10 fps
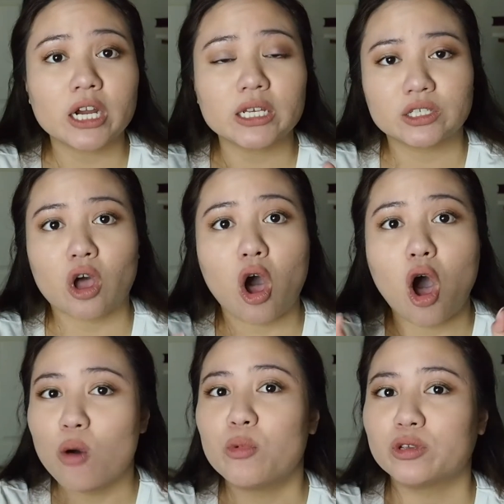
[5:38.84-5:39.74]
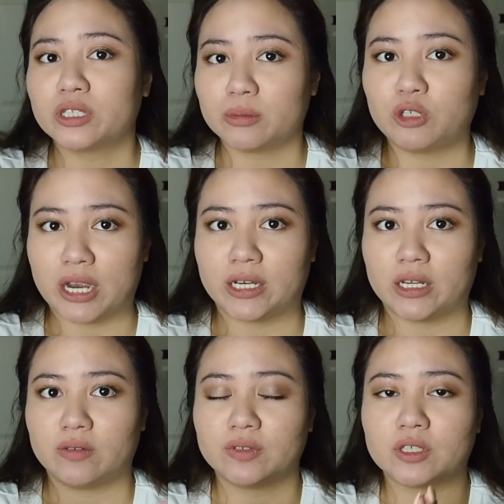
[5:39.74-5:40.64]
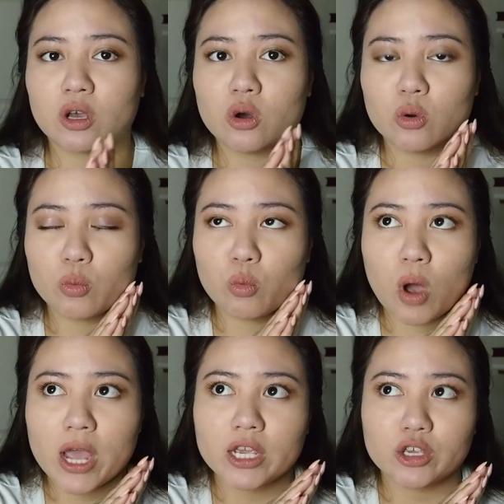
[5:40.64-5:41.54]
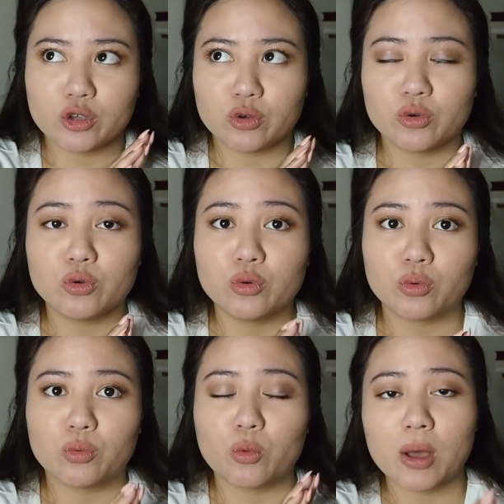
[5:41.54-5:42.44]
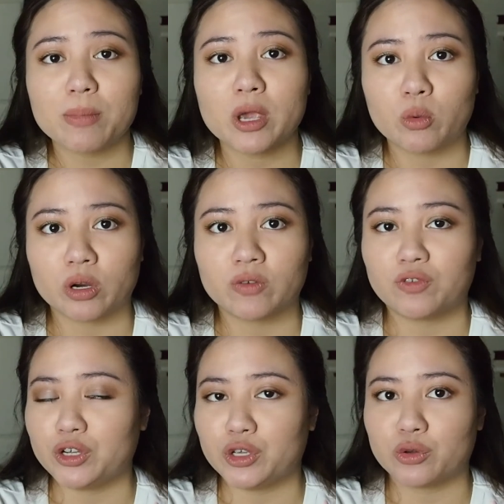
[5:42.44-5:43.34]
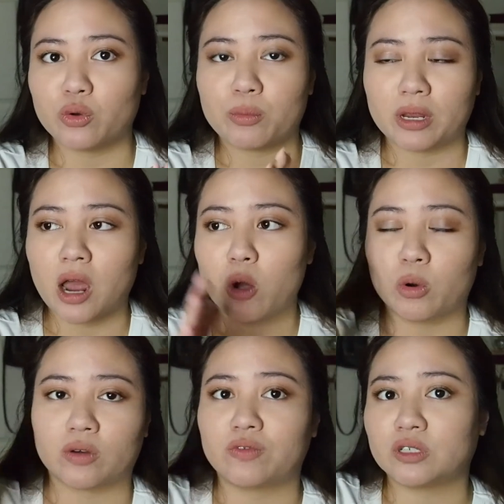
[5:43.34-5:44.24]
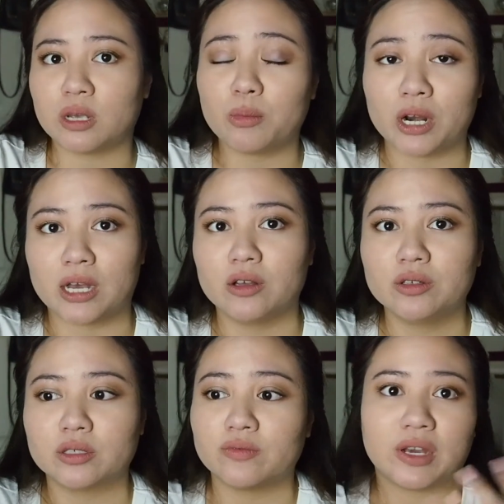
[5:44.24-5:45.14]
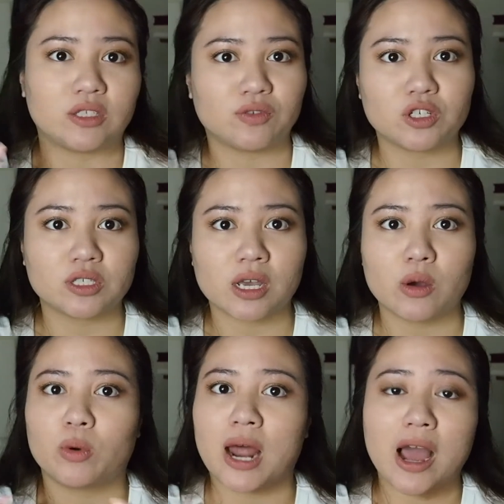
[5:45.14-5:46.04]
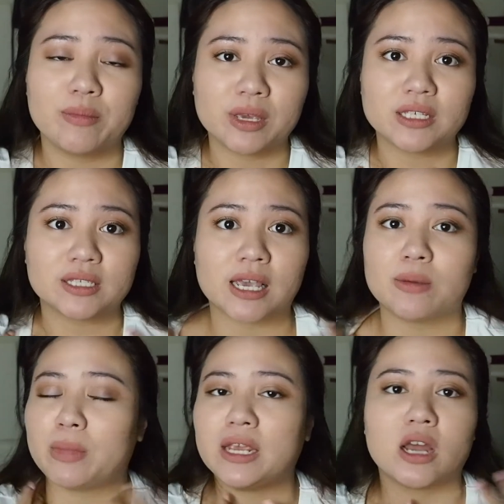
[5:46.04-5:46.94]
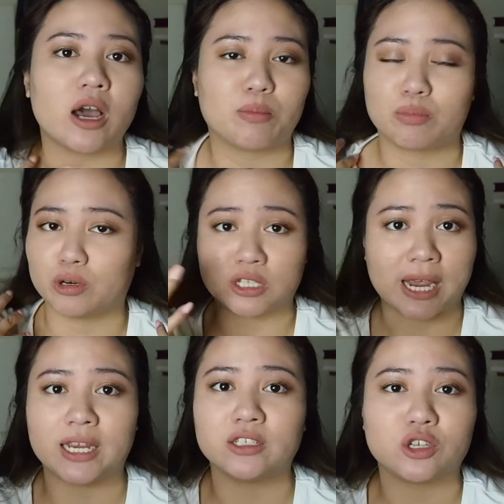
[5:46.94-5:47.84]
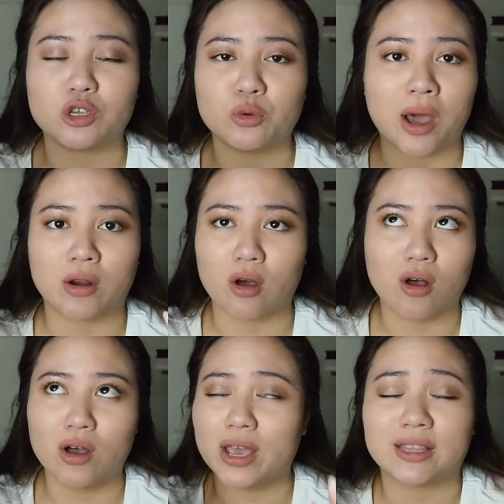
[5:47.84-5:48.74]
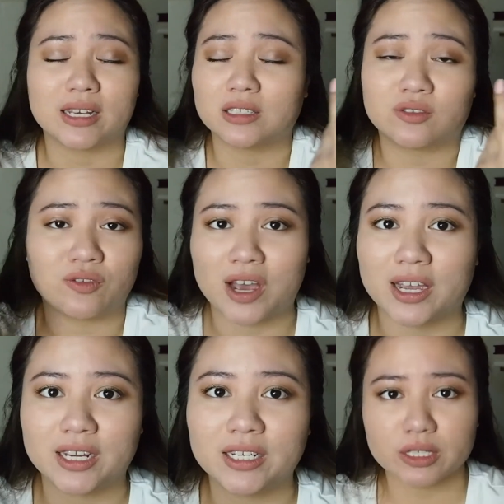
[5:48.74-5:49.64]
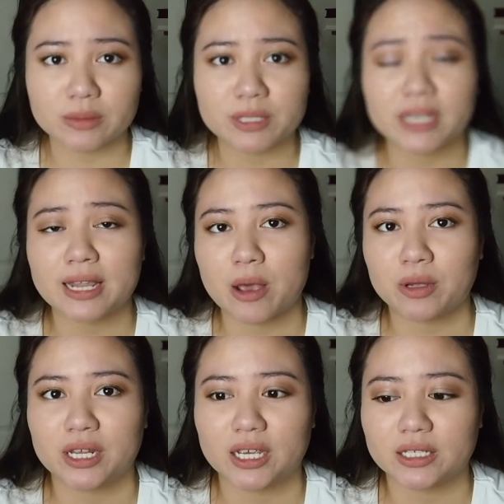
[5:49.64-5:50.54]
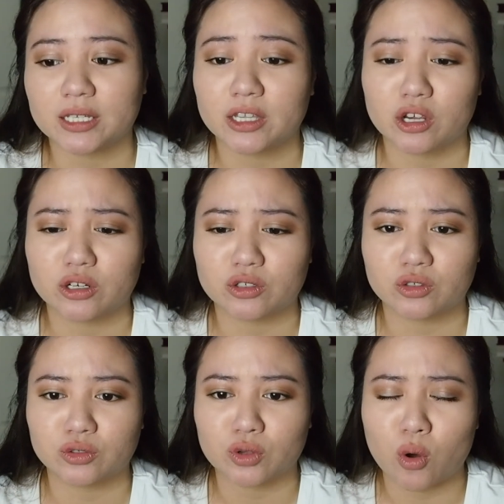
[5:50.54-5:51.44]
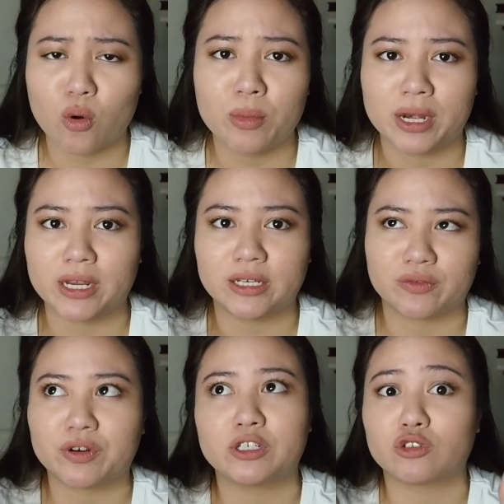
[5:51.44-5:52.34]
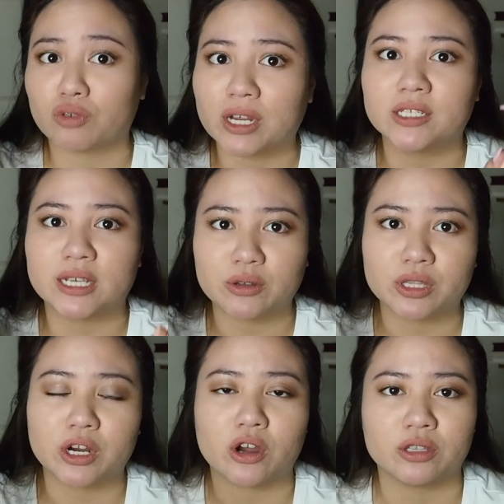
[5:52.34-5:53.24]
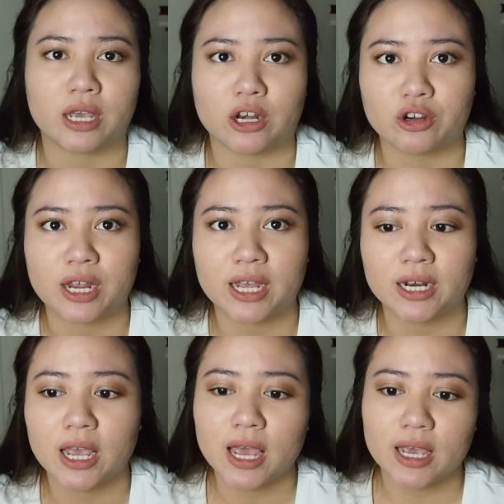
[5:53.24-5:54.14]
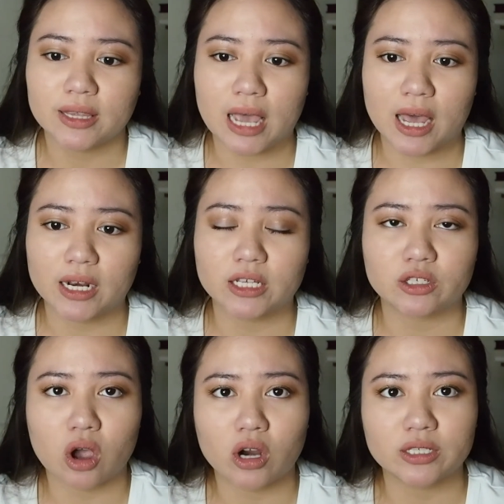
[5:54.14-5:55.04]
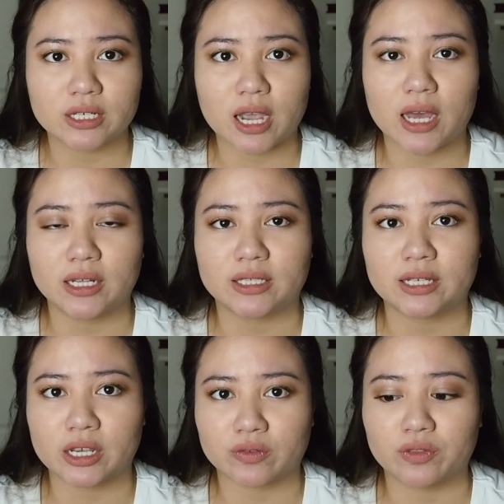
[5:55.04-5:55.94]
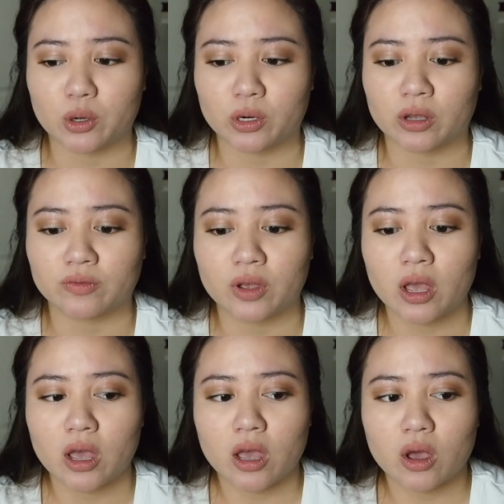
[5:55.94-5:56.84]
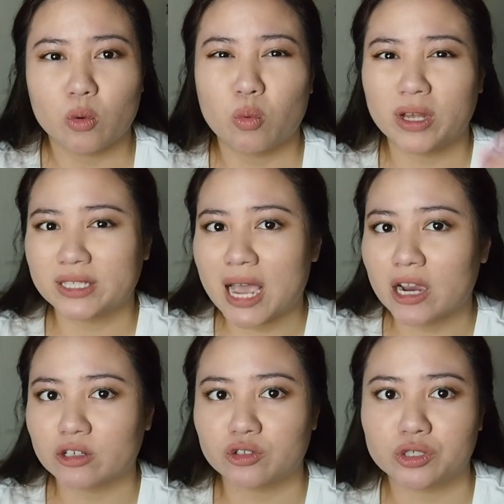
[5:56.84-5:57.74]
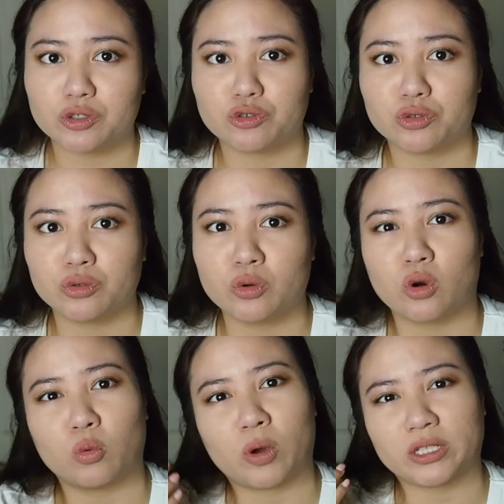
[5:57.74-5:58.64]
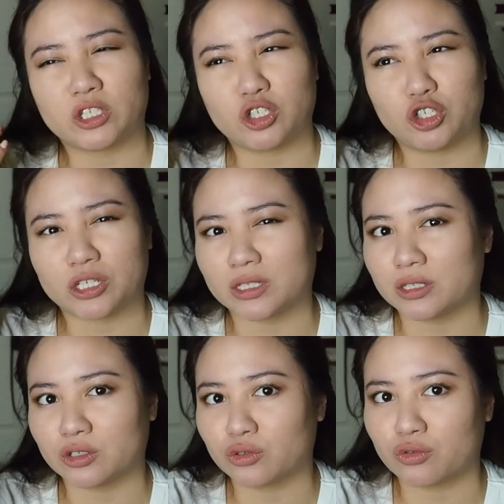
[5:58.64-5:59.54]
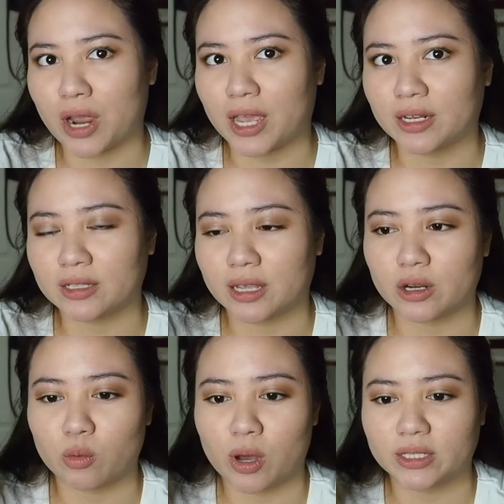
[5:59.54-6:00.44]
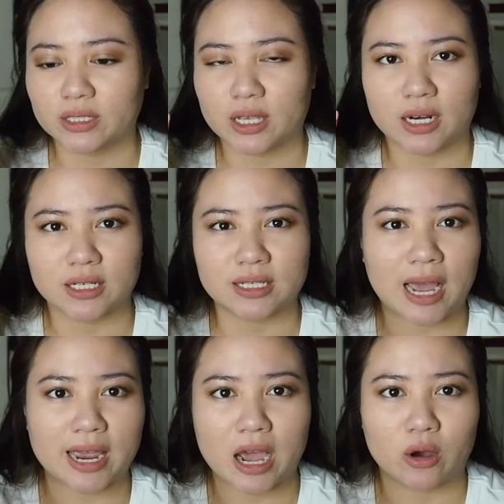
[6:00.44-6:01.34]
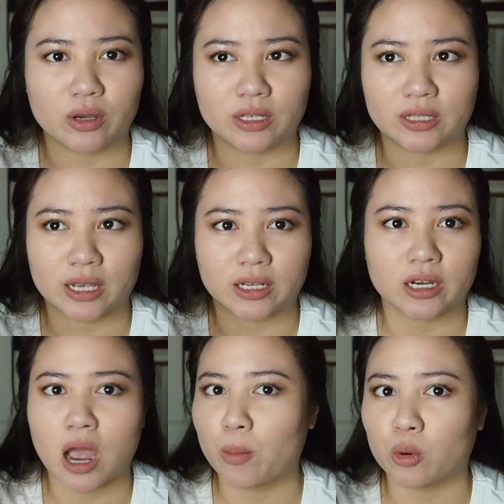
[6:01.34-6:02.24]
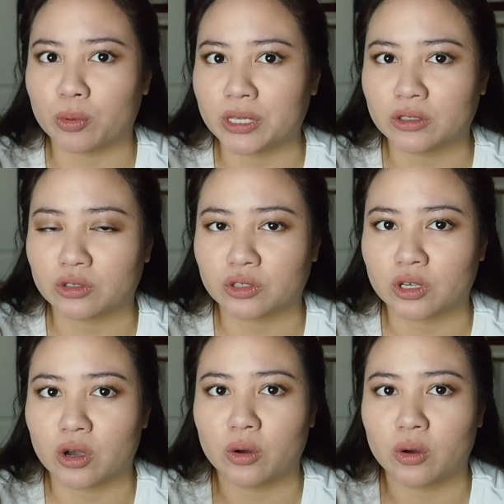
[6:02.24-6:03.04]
is almost subjective, so what may work for you may not work for someone else, vice versa. What I may say may not pertain to you at all, and that's fine. It seems like nowadays there's so many different trends out there on the internet that it's hard to kind of stay afloat of what's actually true or what's just a trend, like what's gonna die out in like a couple weeks or so.